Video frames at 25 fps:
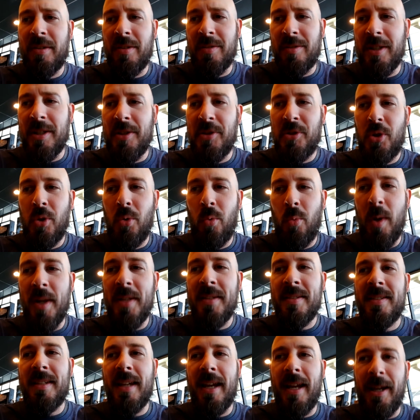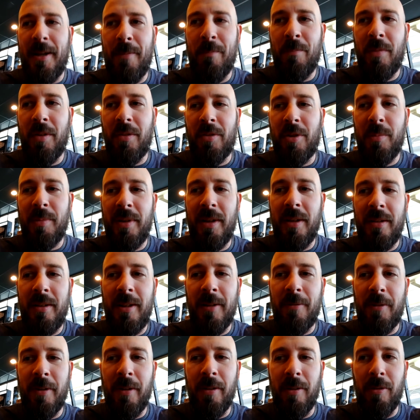brings us into Wednesday. It's
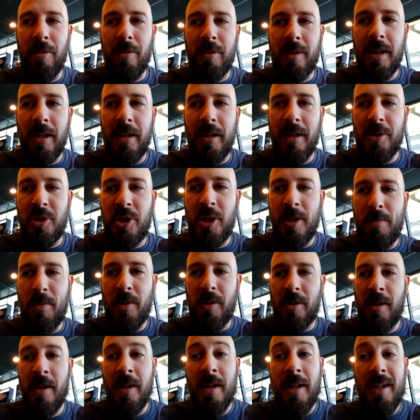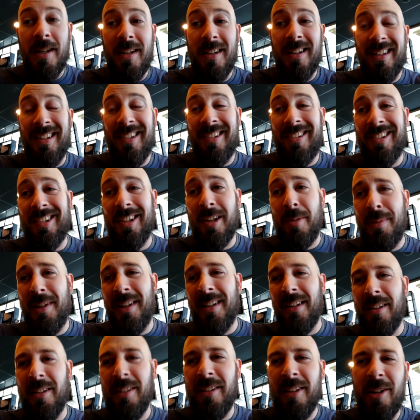going to be a different little kind of chipper. It's
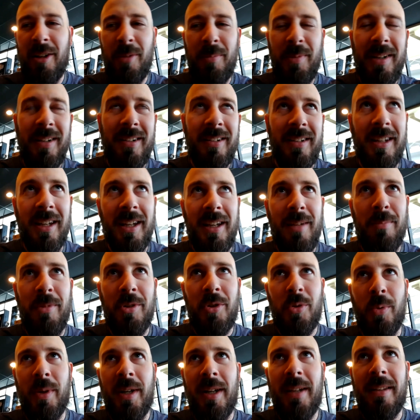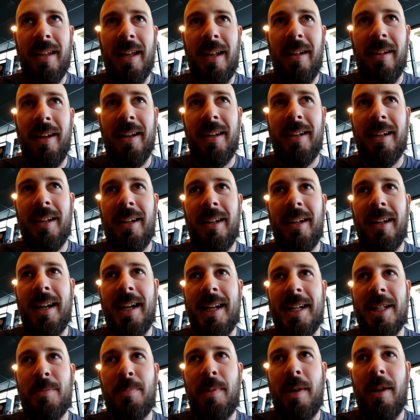going to be a little bit in between that like
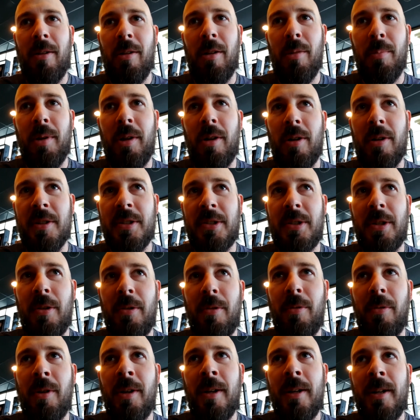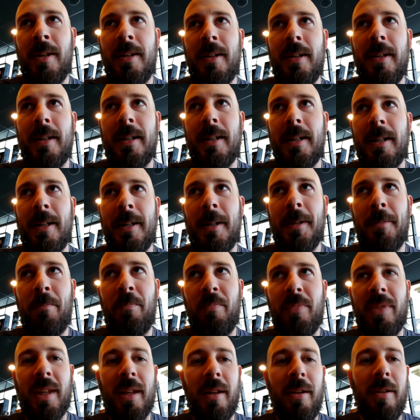kind of gas pedal, but also
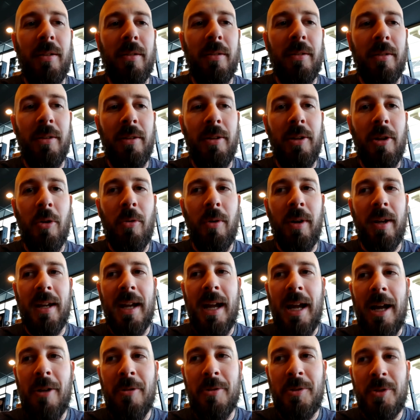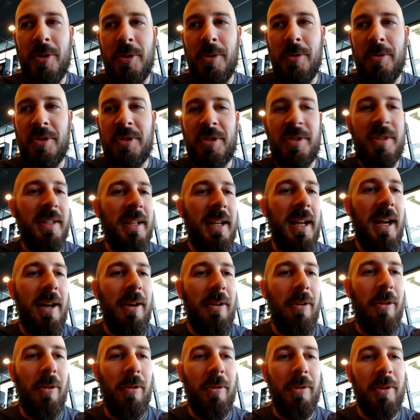knowing how to
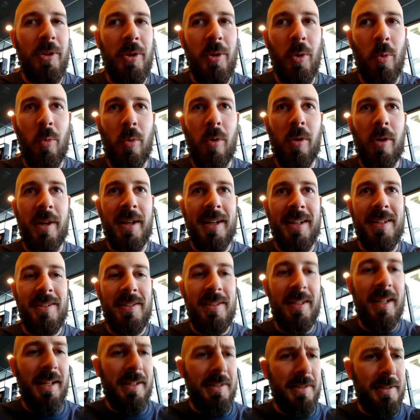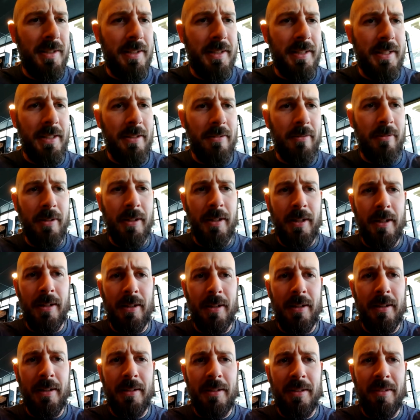scale your intensity.
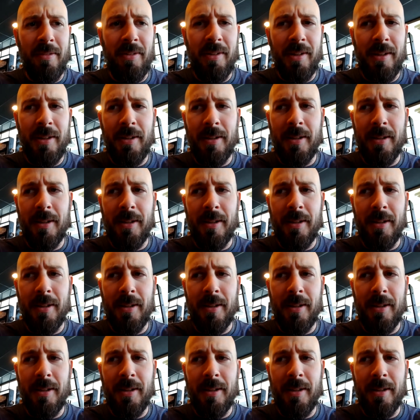Right? I